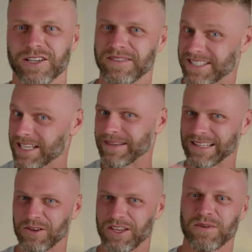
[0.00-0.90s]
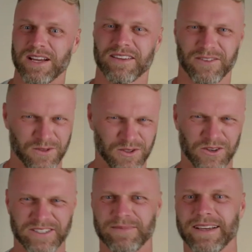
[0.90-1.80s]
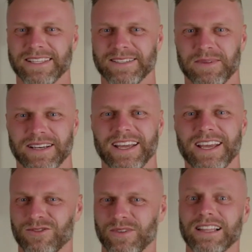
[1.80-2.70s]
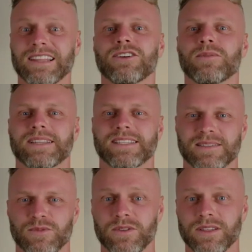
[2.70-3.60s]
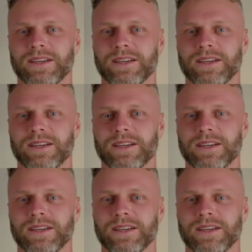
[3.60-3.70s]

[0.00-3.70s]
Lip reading: If you see me looking away, I've got a few notes to make this one run a little bit smoother,